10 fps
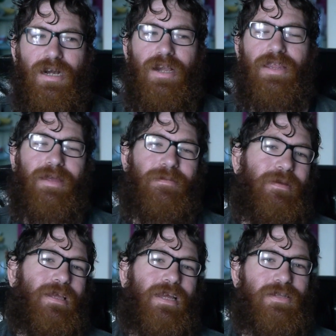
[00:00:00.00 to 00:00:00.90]
And they'd
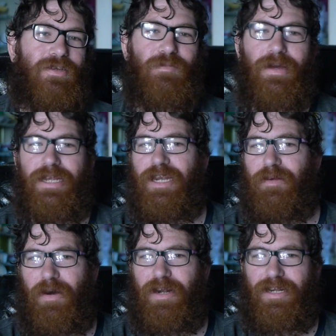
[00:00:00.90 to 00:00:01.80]
be like, do you make any
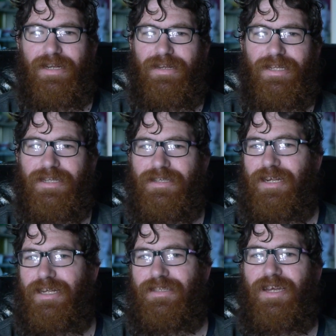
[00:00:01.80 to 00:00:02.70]
money at this?
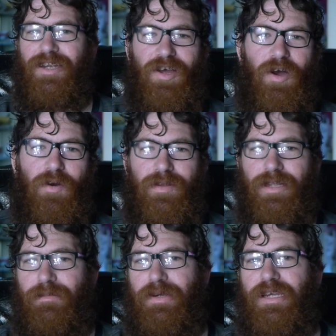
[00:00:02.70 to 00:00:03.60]
And I'd say no, and
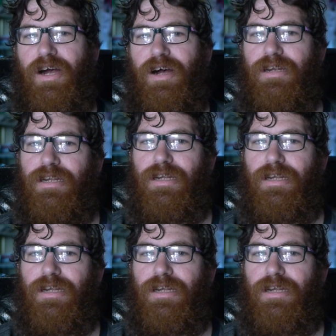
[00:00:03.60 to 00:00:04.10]
they'd be gone.